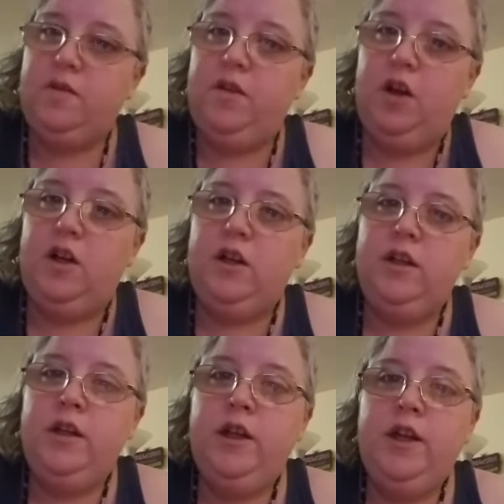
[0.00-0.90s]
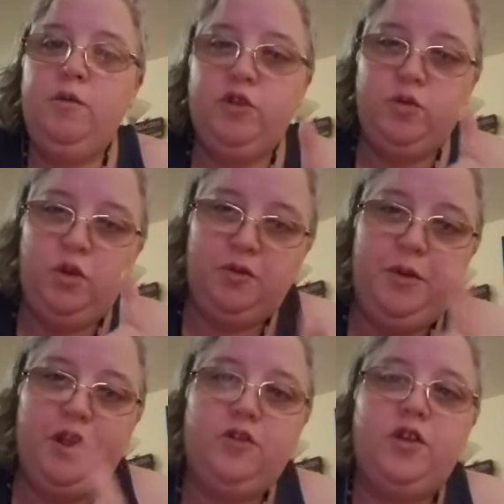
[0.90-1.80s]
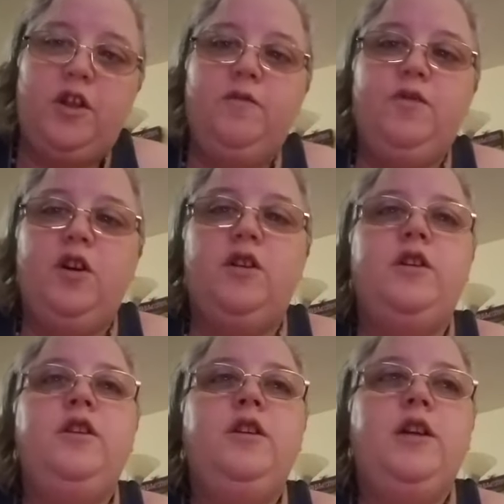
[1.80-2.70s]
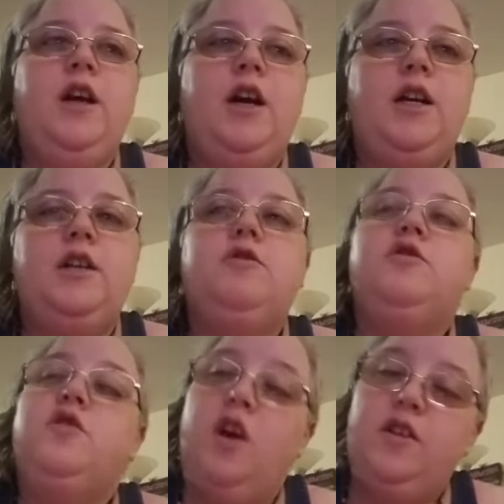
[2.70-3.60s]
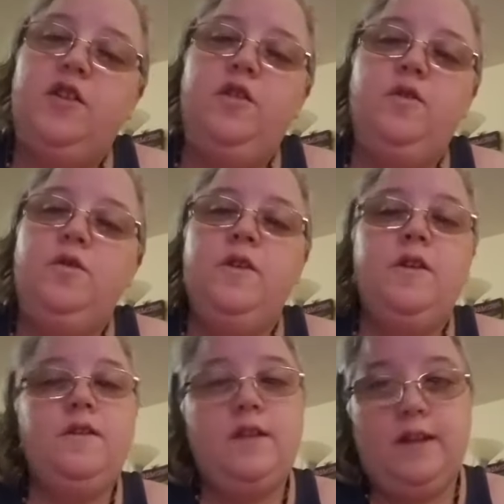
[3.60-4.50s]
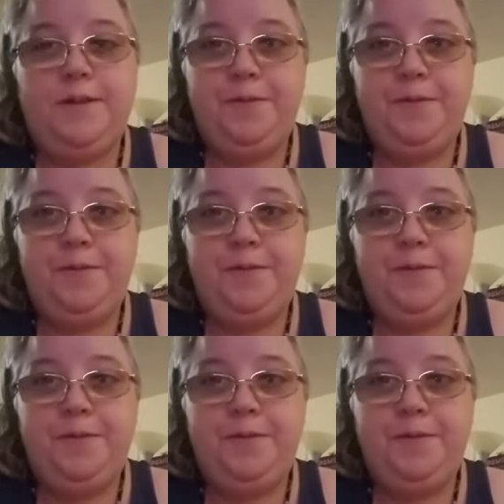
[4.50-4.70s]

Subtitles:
vlog, which will be a cooking vlog, I'll talk to you then.